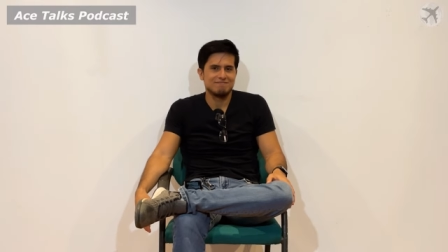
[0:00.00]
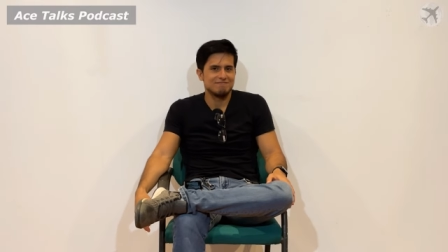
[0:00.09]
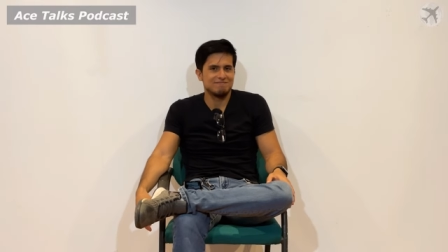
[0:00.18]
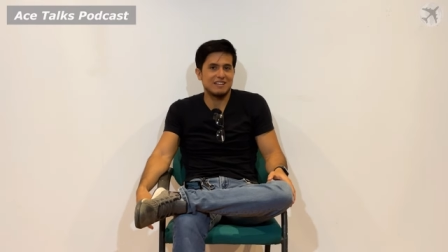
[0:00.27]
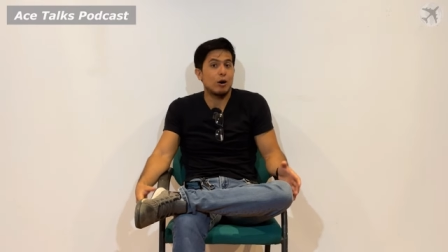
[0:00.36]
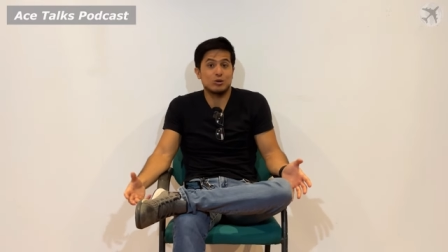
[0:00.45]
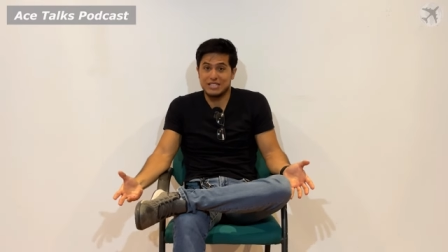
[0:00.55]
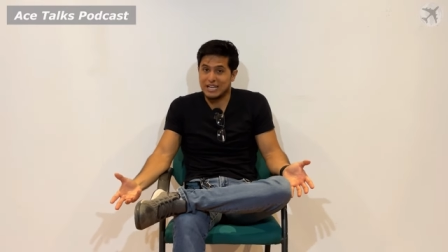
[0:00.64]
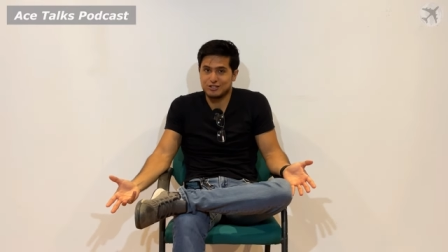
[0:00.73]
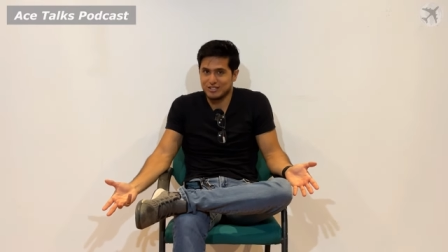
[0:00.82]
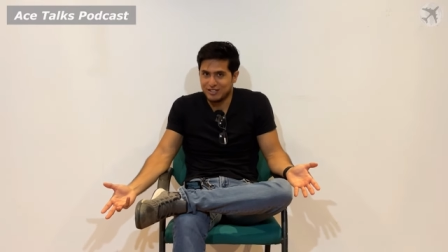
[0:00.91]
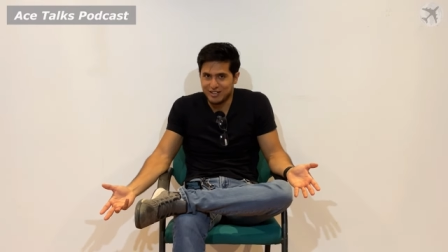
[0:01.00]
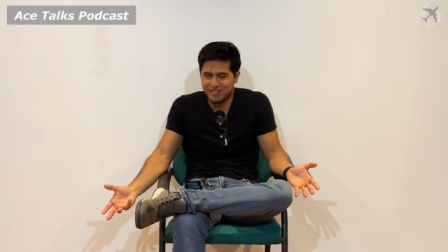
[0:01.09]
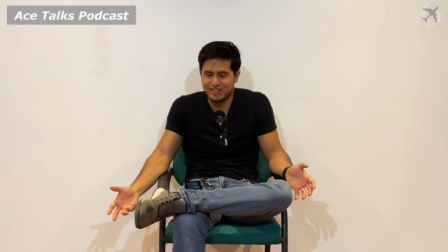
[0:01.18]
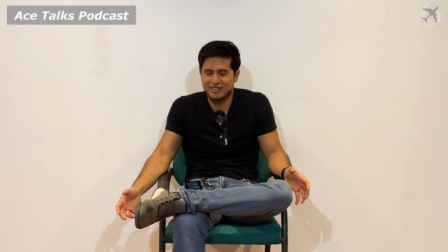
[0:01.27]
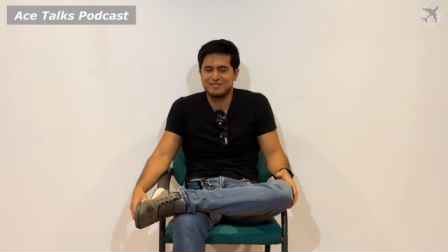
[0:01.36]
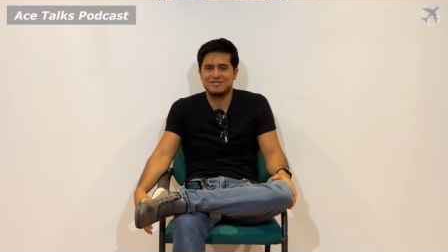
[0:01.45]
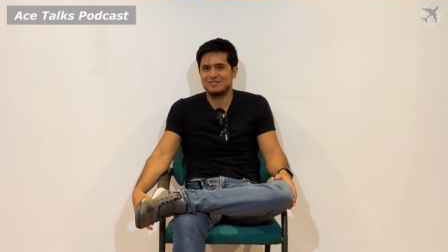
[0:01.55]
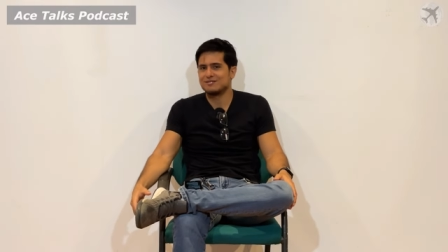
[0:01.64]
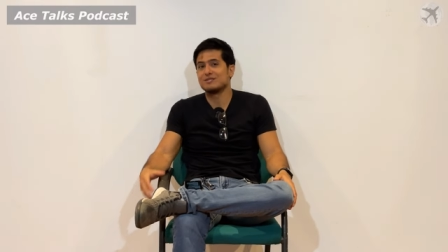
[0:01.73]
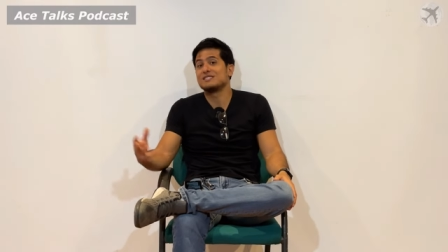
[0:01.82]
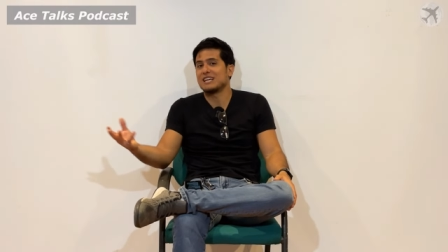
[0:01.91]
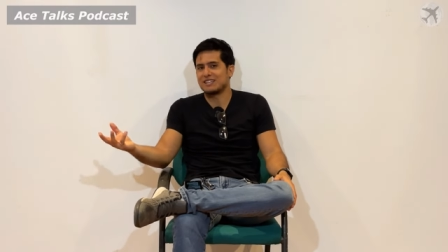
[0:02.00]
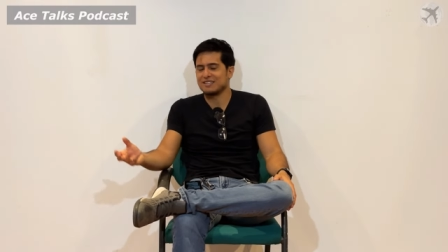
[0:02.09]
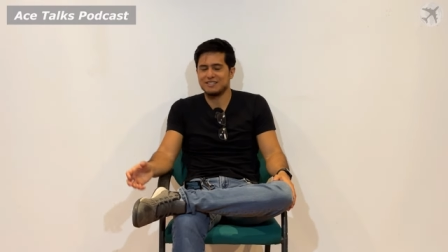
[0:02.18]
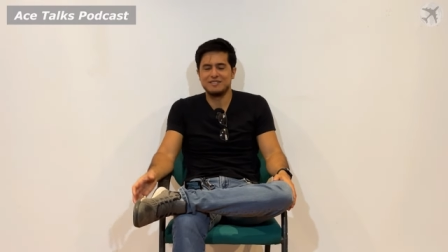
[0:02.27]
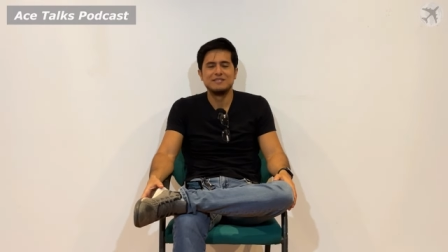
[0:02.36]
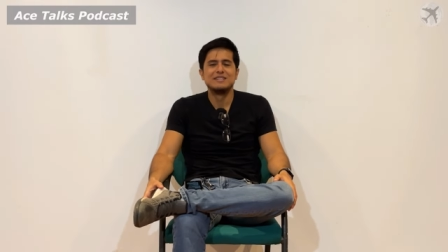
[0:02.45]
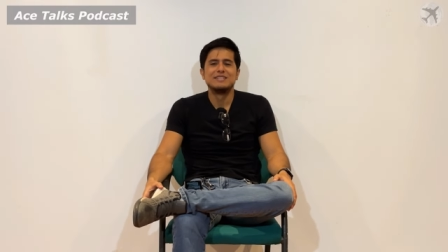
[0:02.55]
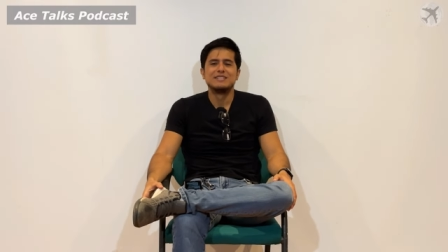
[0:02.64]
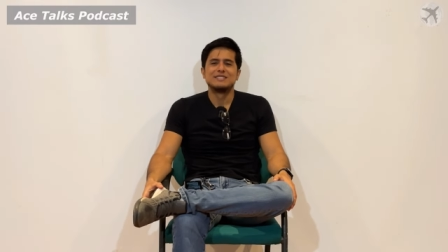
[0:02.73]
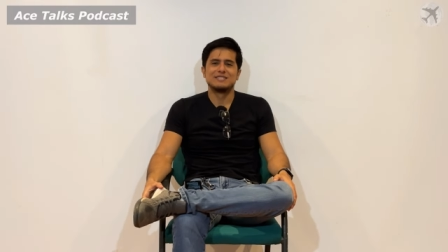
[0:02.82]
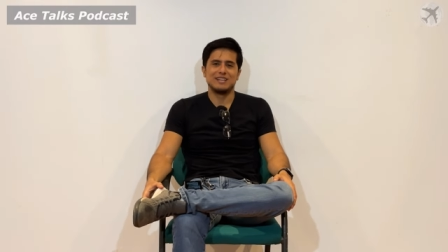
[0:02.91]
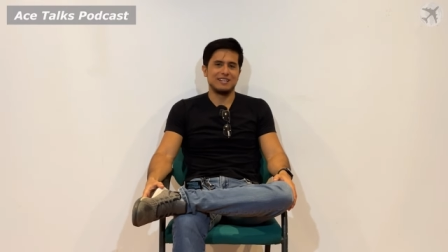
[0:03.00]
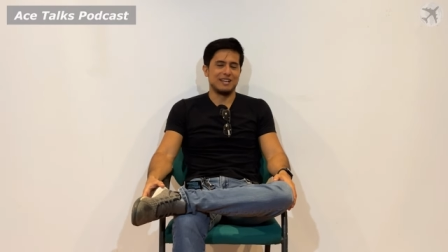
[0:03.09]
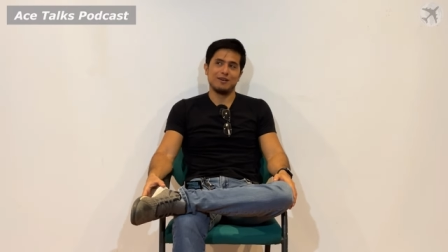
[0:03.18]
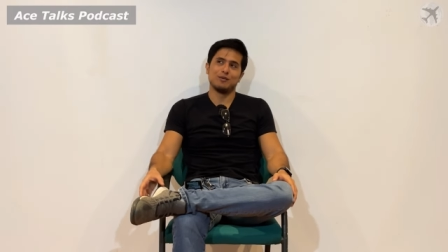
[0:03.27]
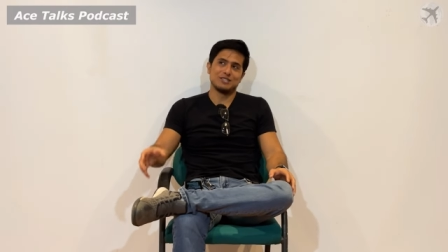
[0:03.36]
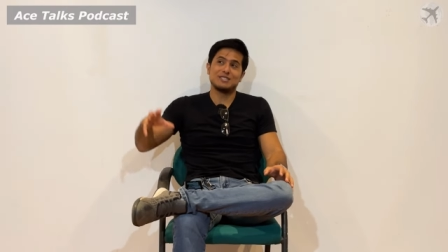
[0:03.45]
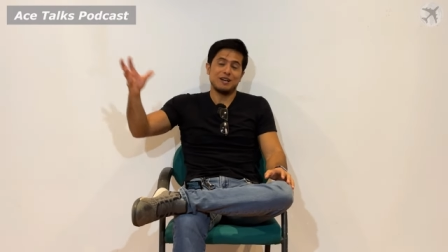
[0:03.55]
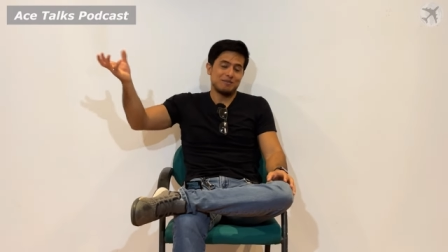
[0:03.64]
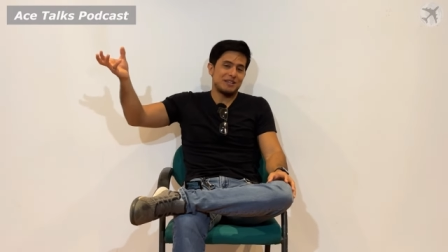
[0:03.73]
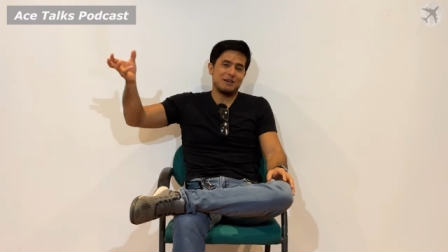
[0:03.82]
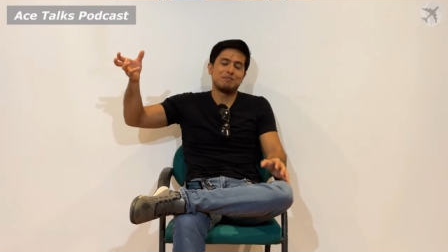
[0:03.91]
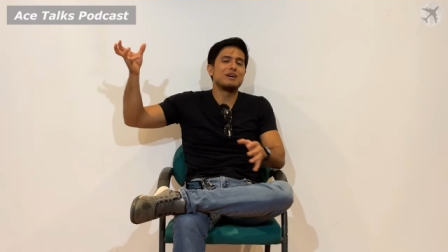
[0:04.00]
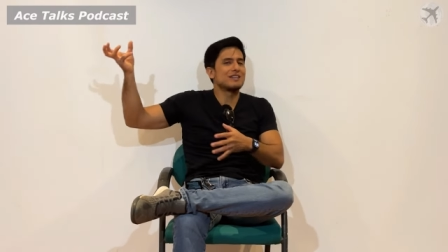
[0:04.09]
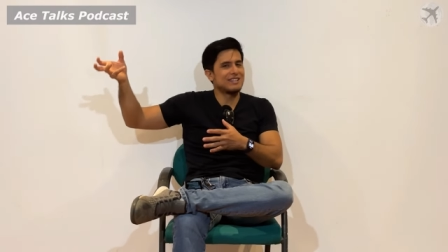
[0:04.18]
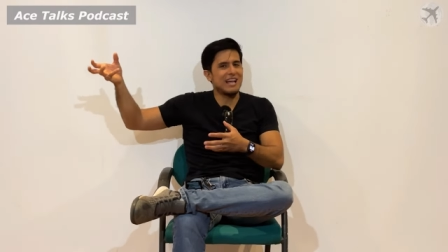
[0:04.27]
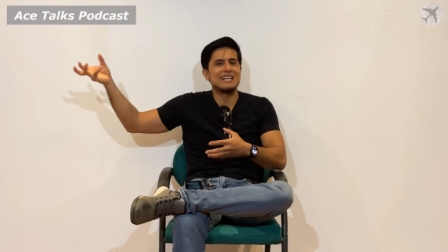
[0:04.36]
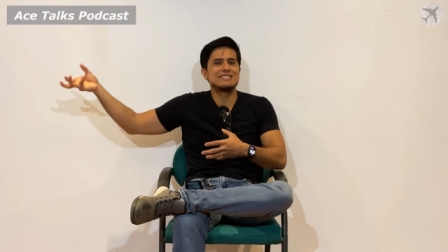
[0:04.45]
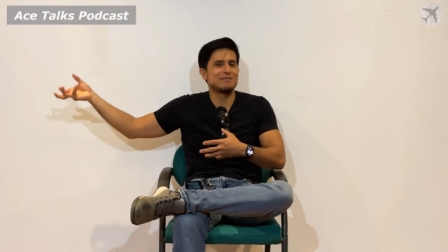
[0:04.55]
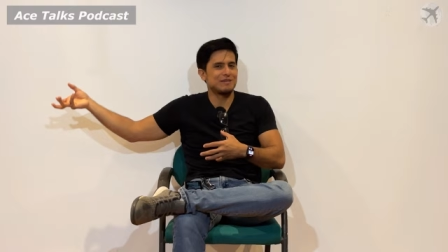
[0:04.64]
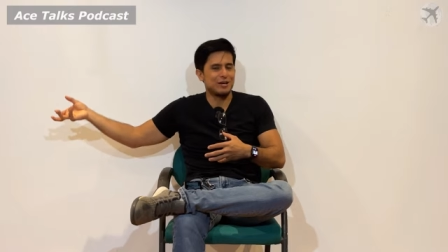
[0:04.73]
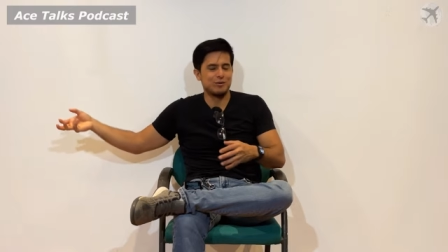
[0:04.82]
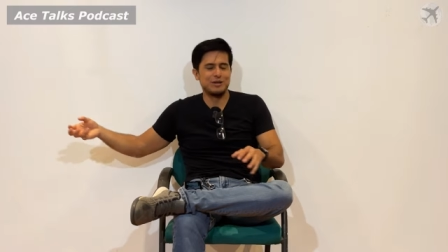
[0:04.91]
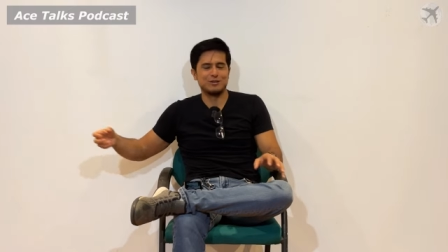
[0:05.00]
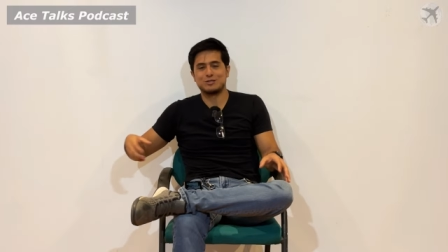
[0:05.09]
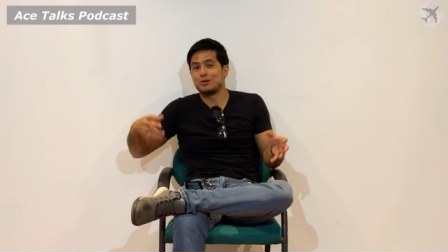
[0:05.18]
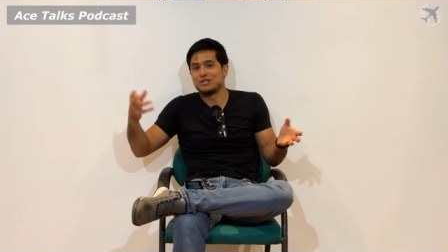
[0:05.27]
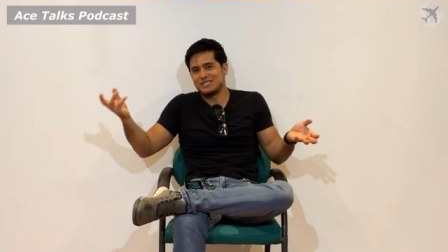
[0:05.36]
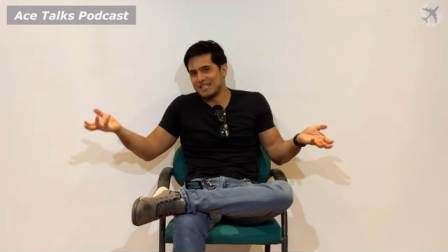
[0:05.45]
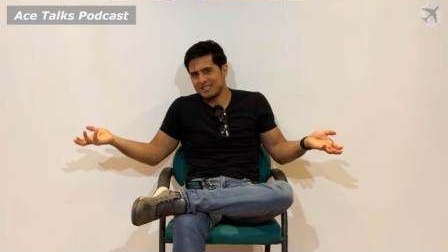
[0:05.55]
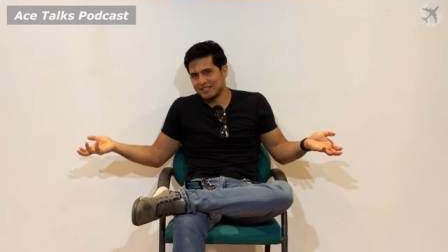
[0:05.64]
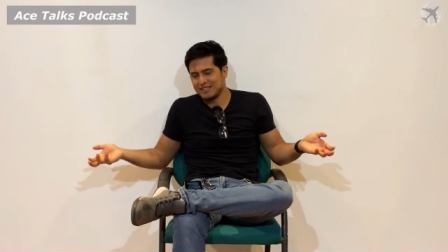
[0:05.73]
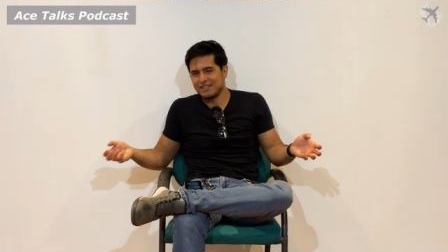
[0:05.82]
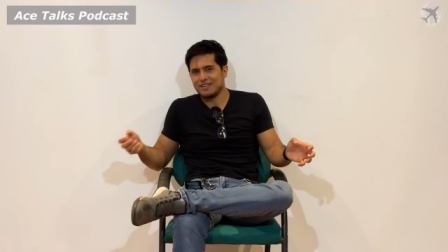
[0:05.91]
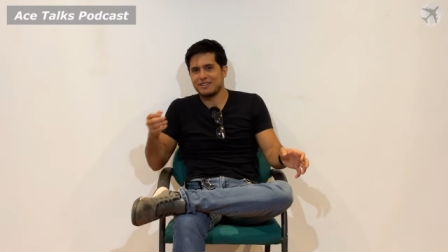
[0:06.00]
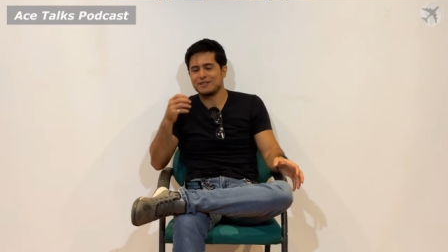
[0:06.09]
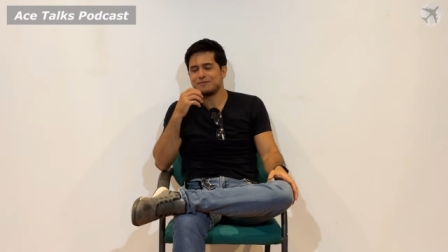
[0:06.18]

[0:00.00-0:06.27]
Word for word: that was actually nothing, technically. It was something, but not something real, so it's technically nothing.